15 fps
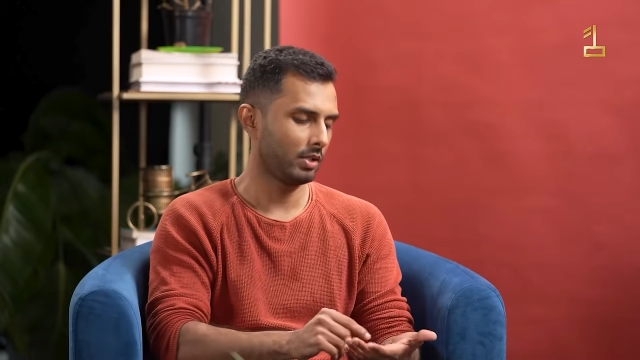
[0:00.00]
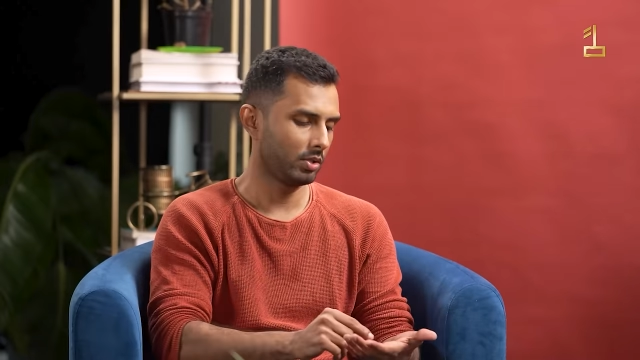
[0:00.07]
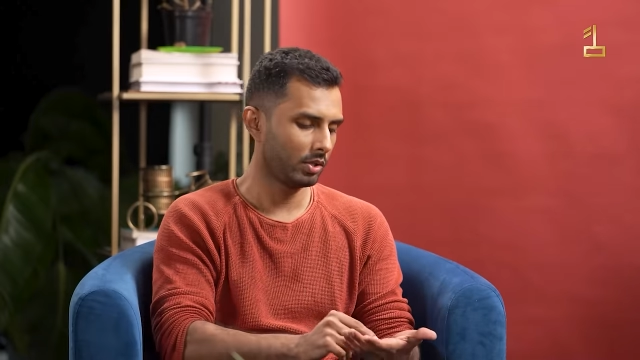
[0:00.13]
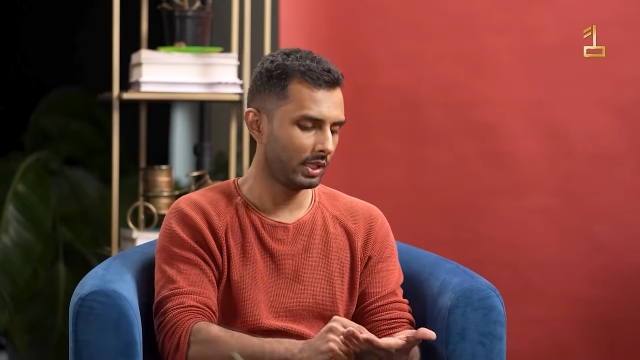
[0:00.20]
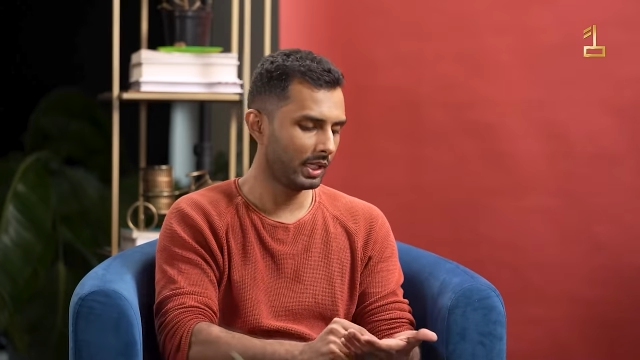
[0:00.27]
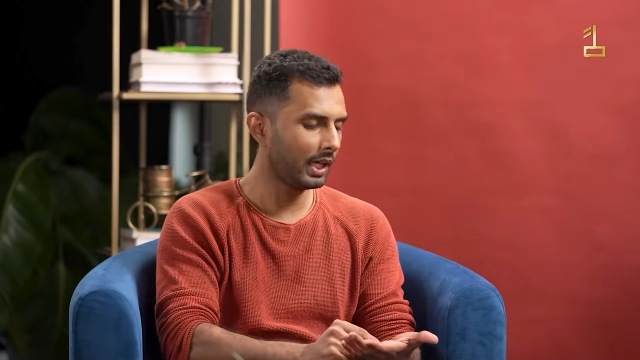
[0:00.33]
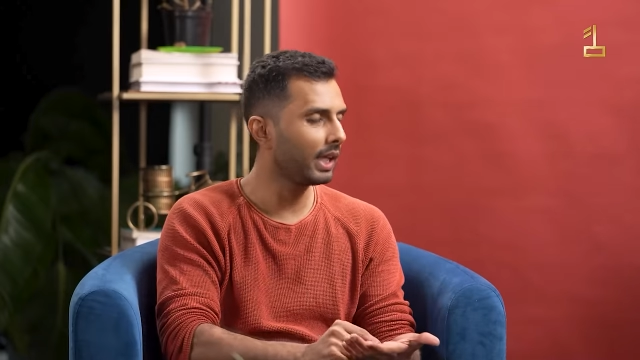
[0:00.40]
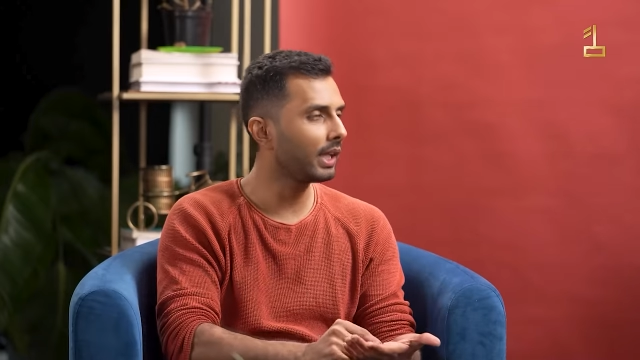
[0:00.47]
So
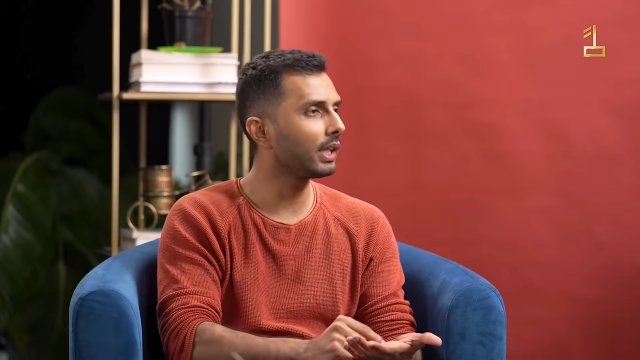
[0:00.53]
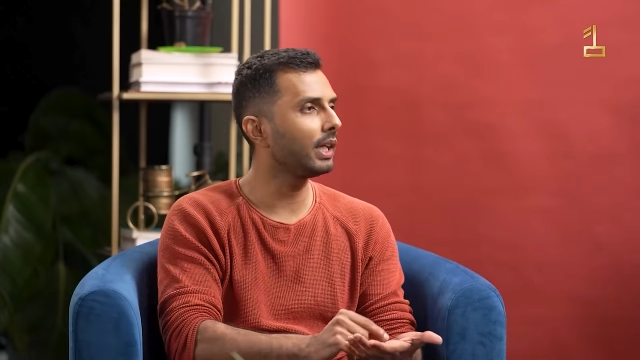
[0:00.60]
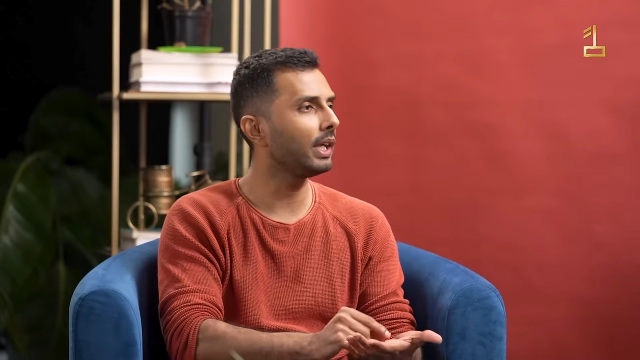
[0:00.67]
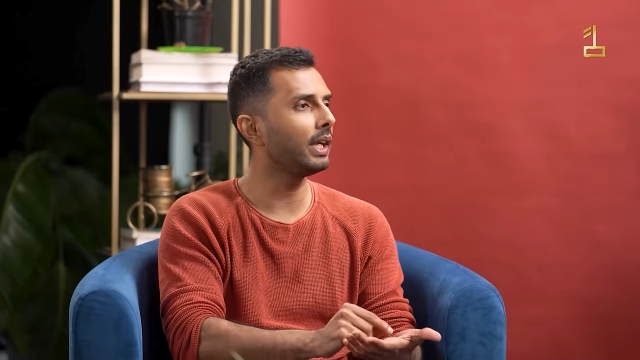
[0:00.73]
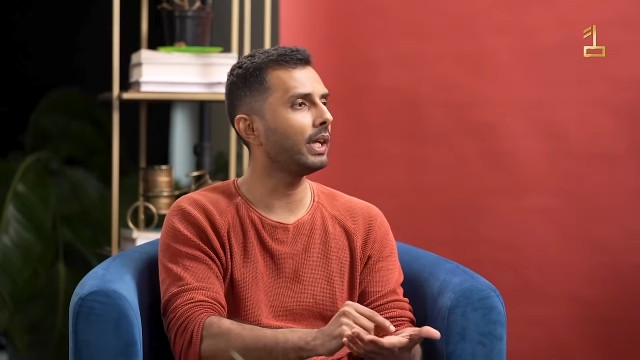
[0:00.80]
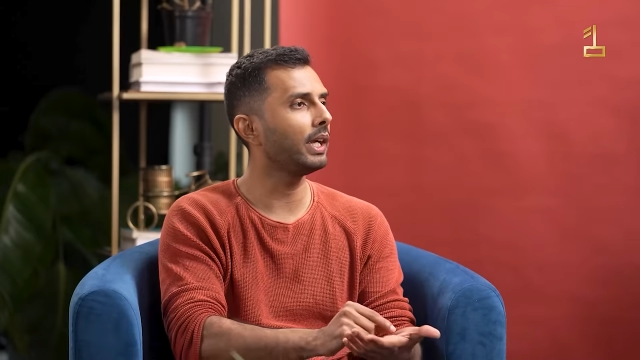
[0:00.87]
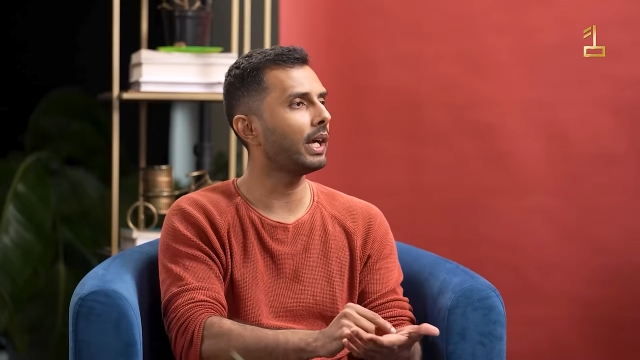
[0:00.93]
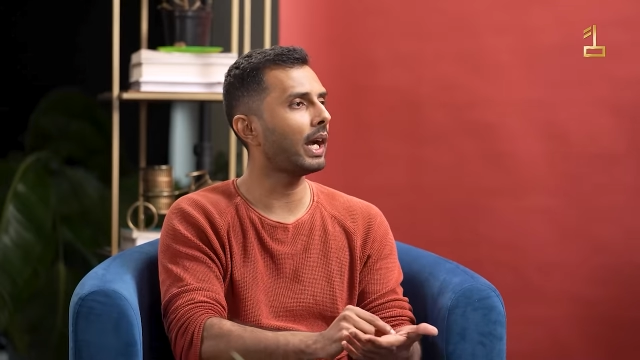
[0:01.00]
there
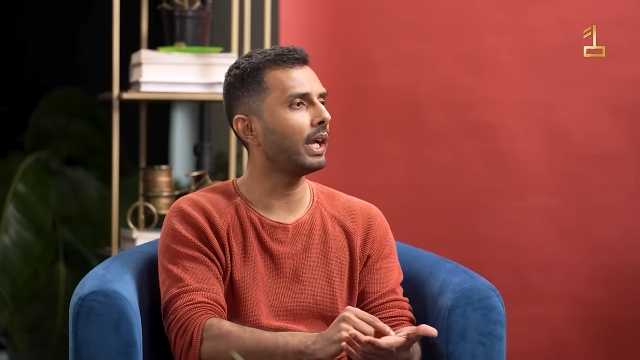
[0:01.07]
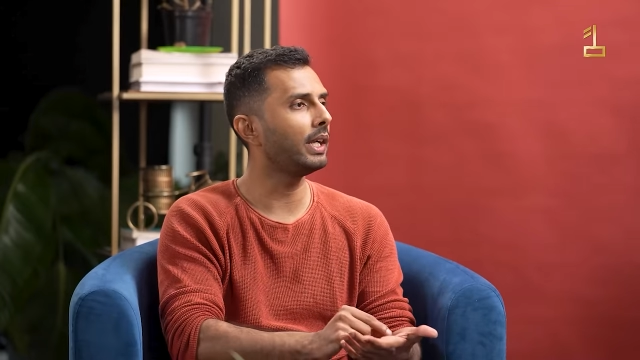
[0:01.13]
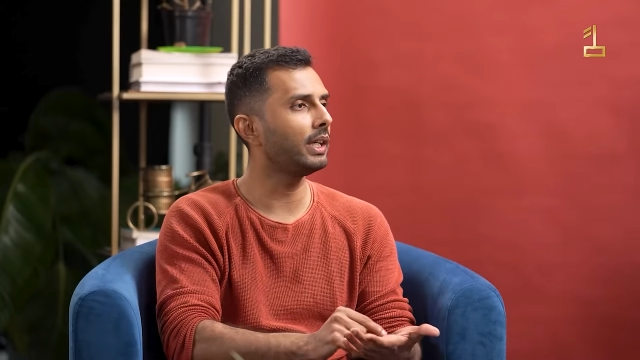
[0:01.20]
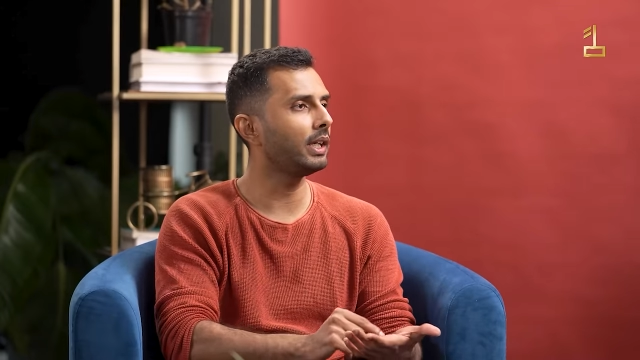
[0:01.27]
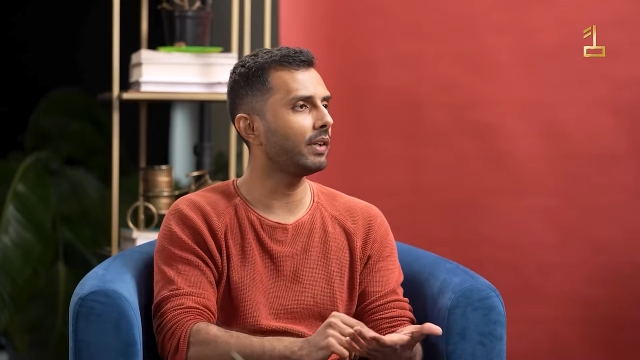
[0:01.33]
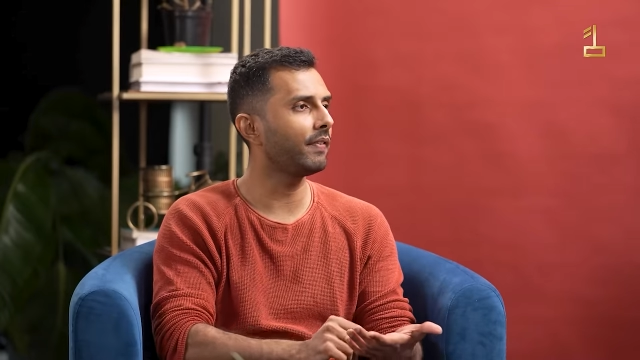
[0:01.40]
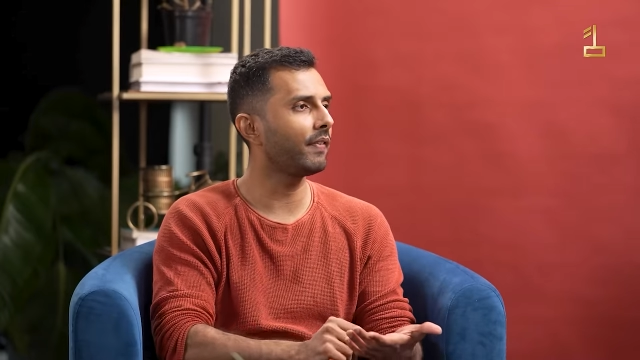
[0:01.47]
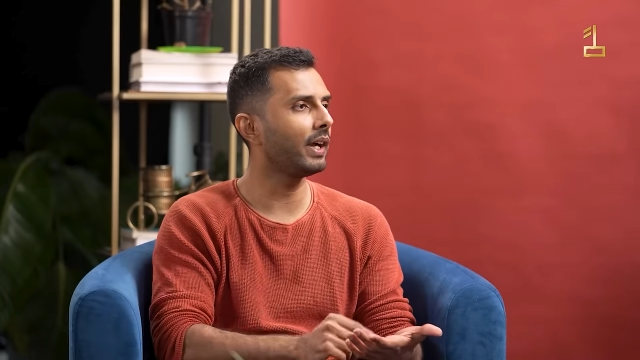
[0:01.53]
they
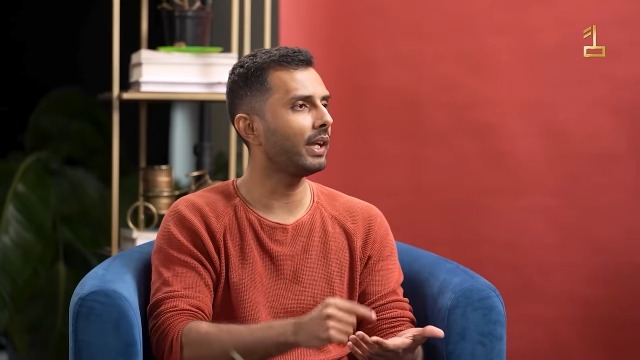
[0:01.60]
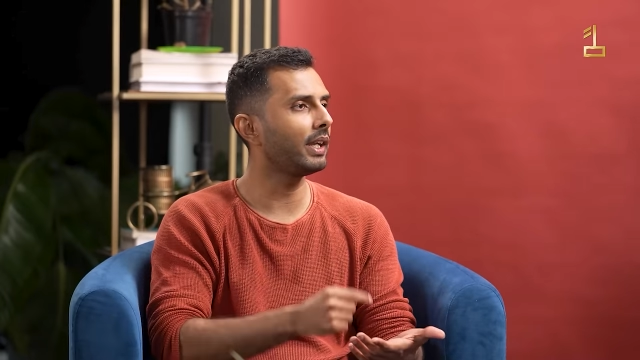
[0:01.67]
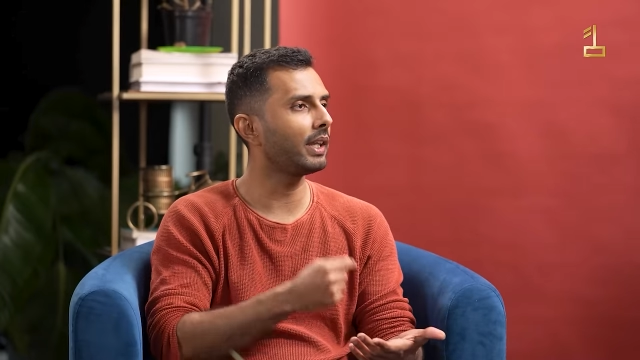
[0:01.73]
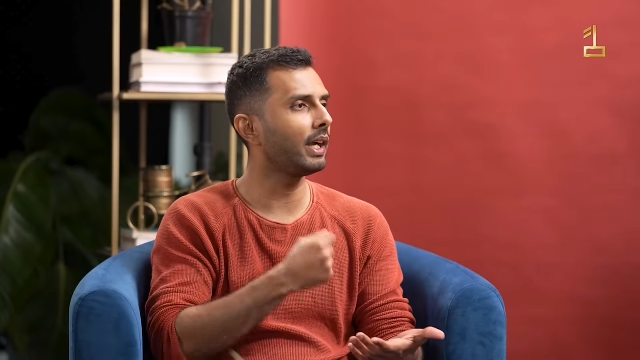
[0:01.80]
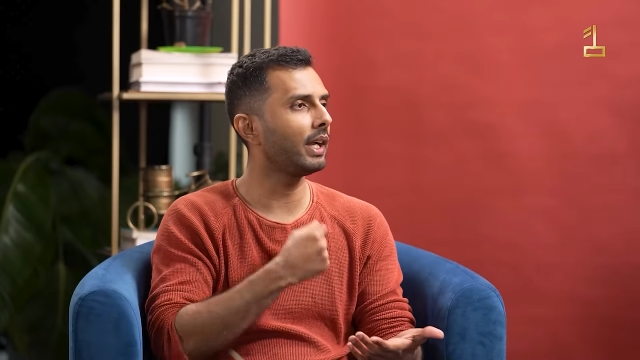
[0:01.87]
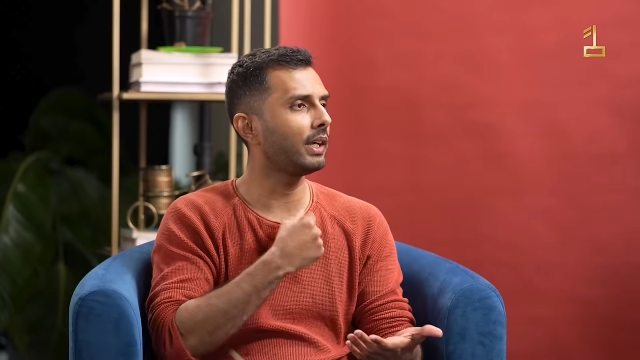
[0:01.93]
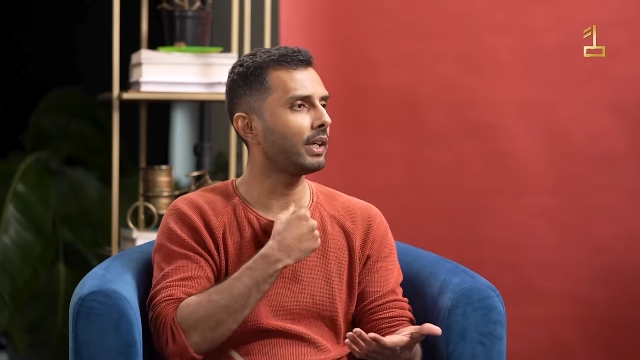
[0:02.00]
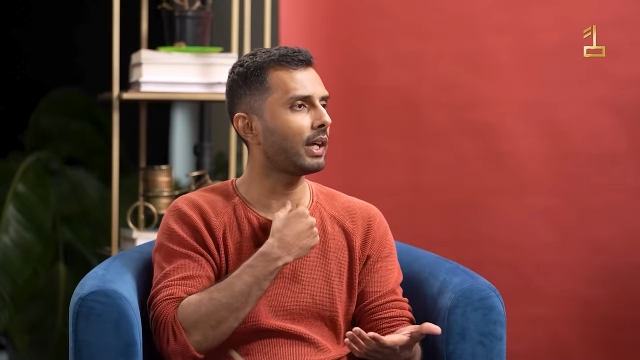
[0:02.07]
identified
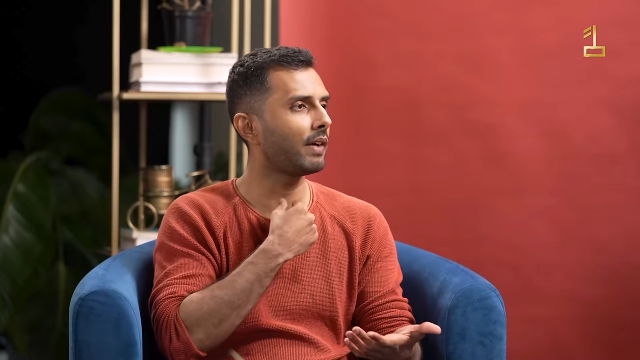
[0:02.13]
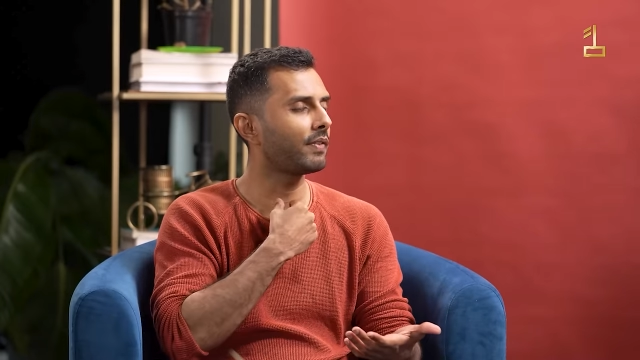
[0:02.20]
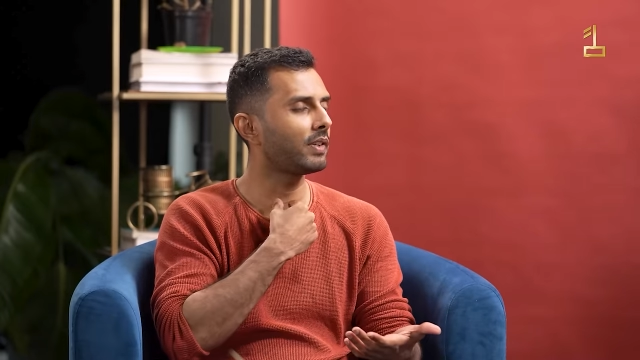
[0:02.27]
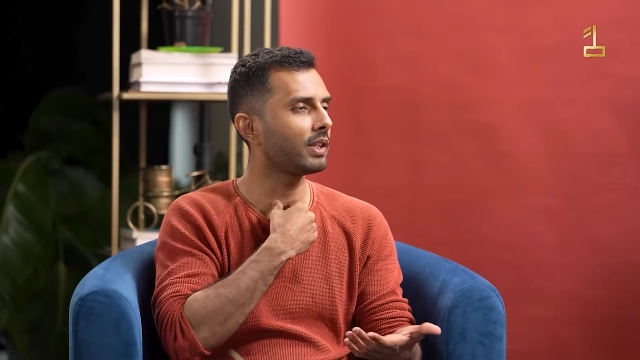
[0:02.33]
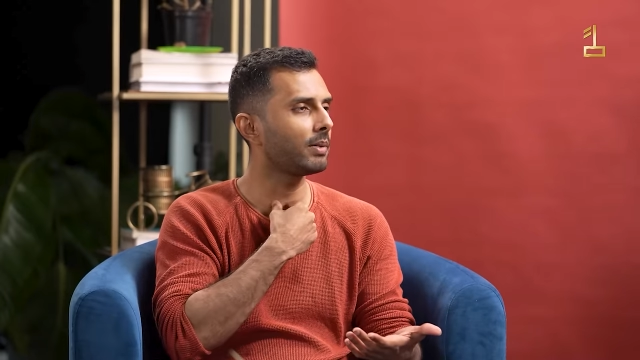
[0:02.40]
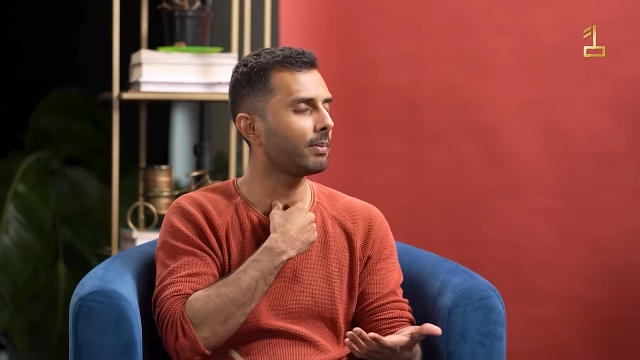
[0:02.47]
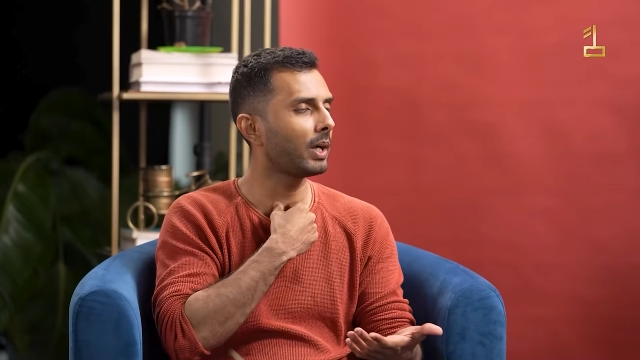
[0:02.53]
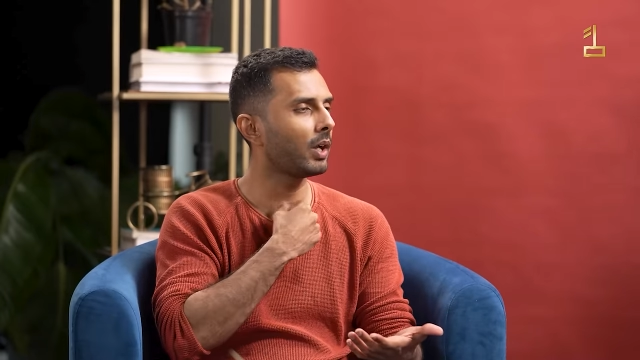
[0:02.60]
that after a